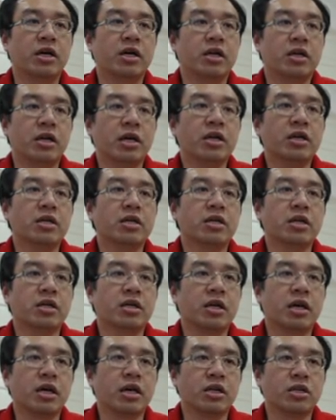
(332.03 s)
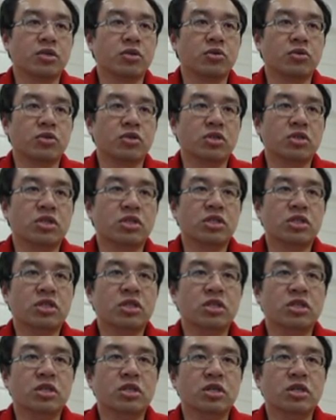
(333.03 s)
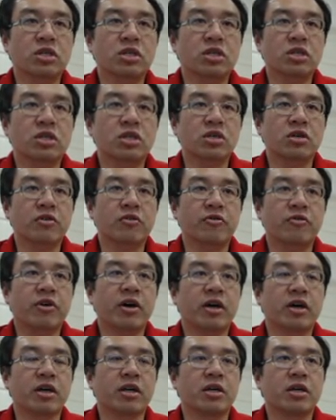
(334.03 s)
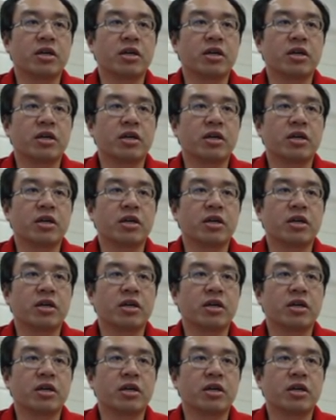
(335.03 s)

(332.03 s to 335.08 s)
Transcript: then the knight to g5,